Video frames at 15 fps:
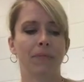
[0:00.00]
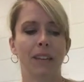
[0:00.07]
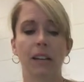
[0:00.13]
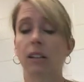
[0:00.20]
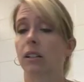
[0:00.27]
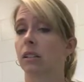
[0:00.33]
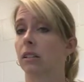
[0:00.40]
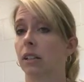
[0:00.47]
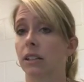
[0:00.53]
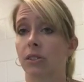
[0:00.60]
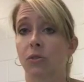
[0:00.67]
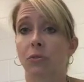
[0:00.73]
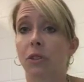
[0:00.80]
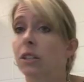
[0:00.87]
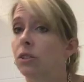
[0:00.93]
They could
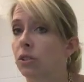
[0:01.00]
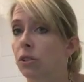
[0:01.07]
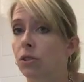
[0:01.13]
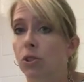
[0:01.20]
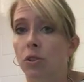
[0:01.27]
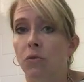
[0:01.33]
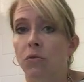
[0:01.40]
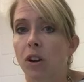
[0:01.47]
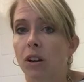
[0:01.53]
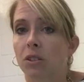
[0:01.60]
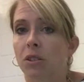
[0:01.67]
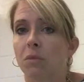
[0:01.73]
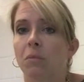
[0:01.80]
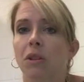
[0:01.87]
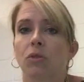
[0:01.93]
collect research on
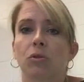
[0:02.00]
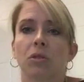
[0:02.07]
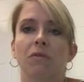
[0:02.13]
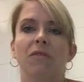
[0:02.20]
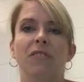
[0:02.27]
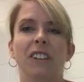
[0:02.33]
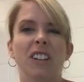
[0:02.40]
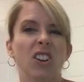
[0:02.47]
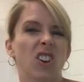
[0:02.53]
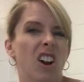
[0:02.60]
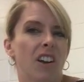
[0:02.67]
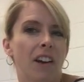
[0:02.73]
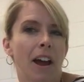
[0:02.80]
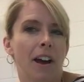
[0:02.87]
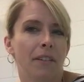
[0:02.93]
rocks and minerals and figure
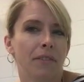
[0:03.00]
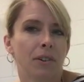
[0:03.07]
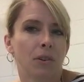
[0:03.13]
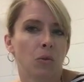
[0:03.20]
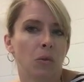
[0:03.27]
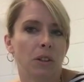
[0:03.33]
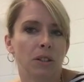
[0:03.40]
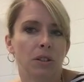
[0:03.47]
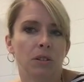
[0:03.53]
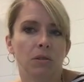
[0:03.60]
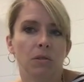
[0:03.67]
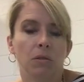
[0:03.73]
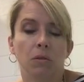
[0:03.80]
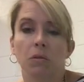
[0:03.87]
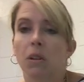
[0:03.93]
out how they're going
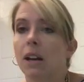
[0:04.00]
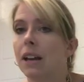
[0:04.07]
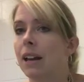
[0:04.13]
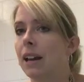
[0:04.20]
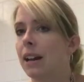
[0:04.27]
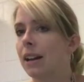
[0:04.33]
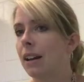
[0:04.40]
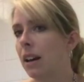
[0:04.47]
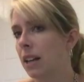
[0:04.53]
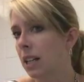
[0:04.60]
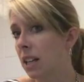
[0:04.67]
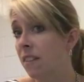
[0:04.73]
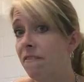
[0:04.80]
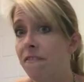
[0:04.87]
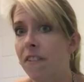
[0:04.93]
to
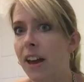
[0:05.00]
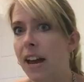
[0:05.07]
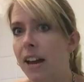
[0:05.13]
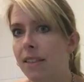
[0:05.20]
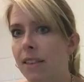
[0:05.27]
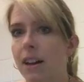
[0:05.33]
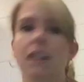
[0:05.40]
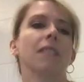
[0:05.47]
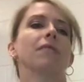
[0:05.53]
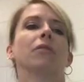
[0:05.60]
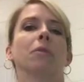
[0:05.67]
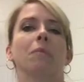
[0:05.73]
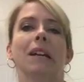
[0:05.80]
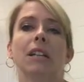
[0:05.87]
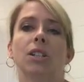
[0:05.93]
kind of convey that
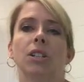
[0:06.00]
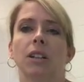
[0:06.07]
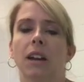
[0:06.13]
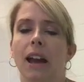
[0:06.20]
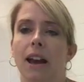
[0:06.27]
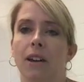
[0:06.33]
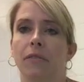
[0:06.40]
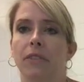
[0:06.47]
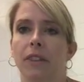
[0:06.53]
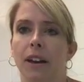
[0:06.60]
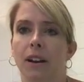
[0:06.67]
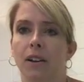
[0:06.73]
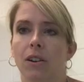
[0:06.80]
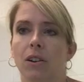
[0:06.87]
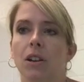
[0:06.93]
information out
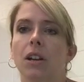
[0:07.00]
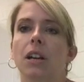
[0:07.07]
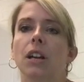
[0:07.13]
there.